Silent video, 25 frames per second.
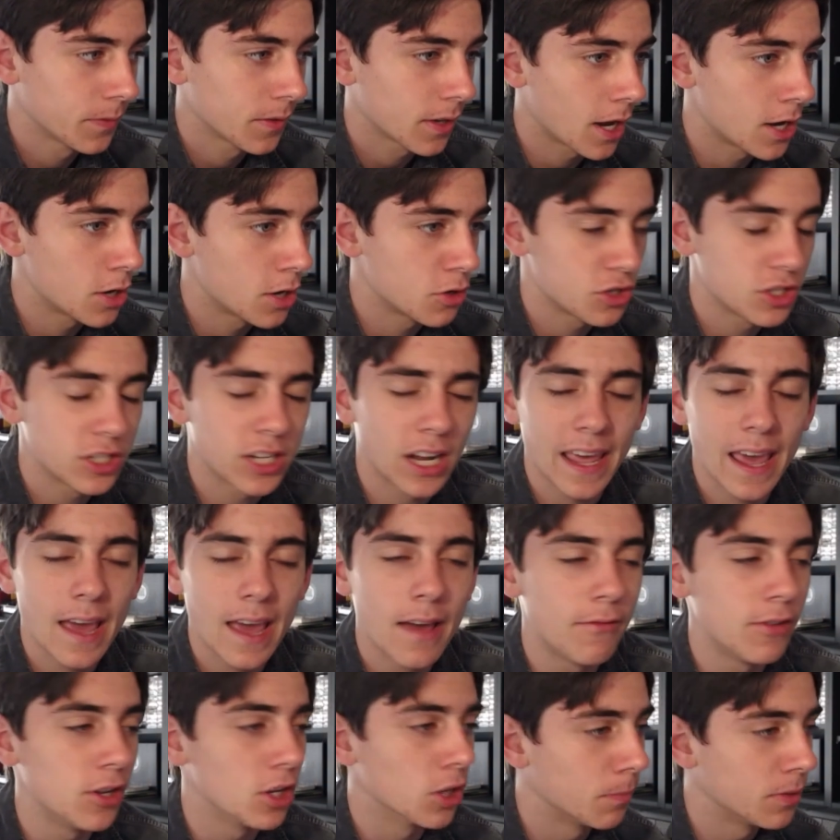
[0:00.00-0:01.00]
I know she's not
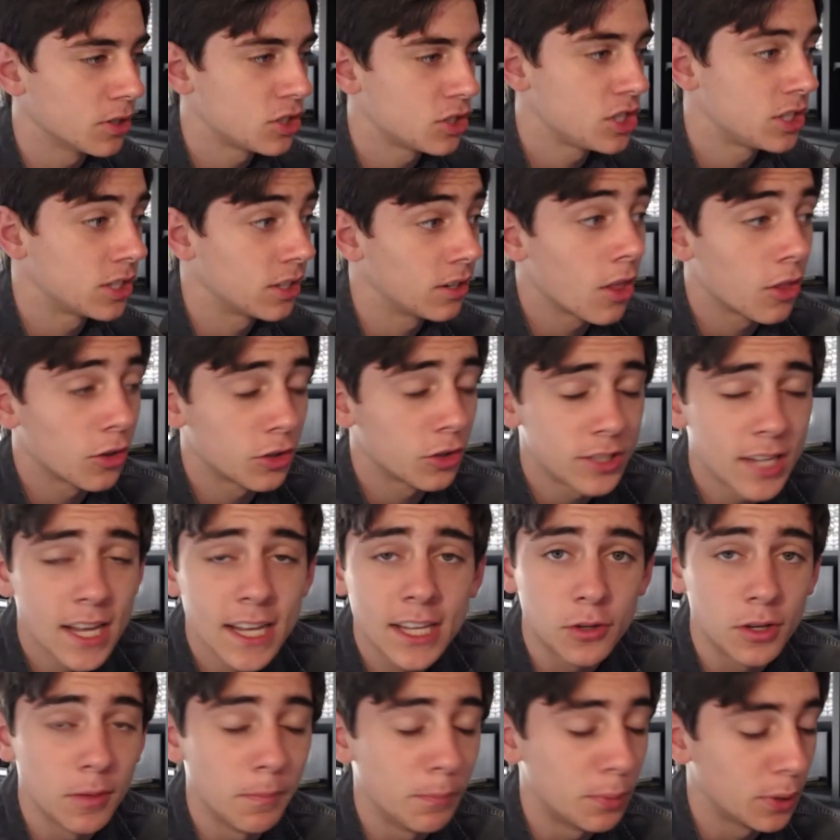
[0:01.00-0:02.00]
heavier, but she's another tank
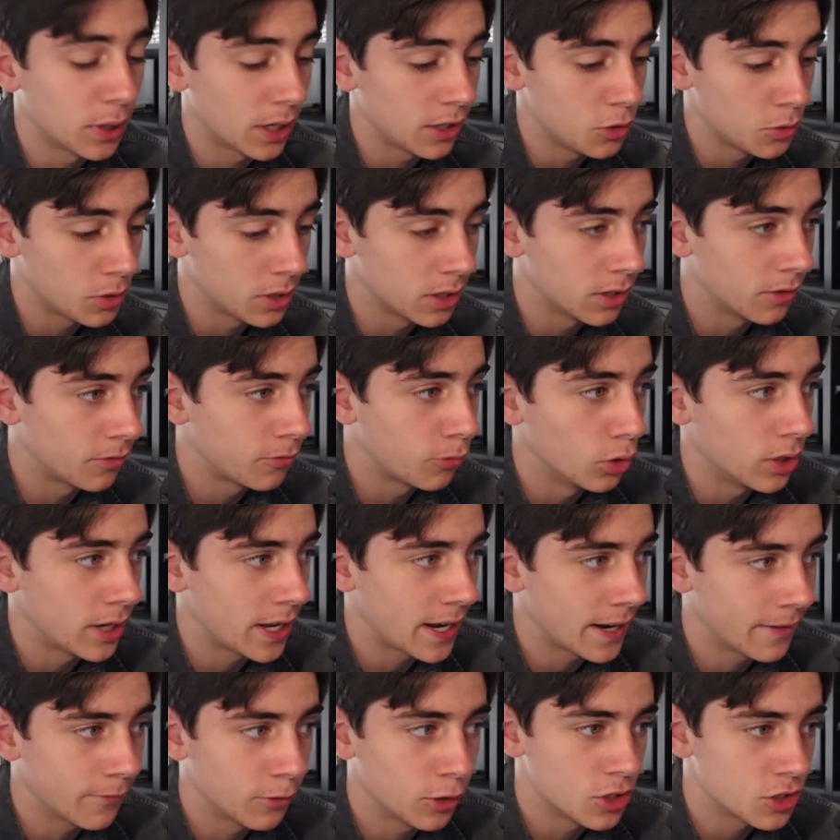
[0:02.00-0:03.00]
you can put in. You can afford to
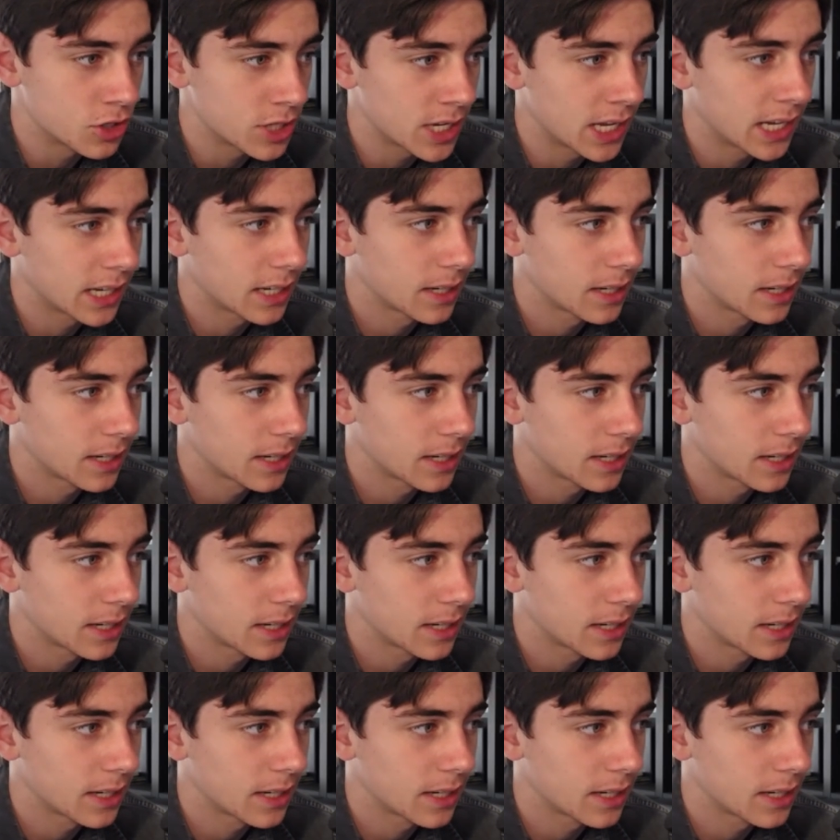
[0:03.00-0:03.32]
have her in your deck.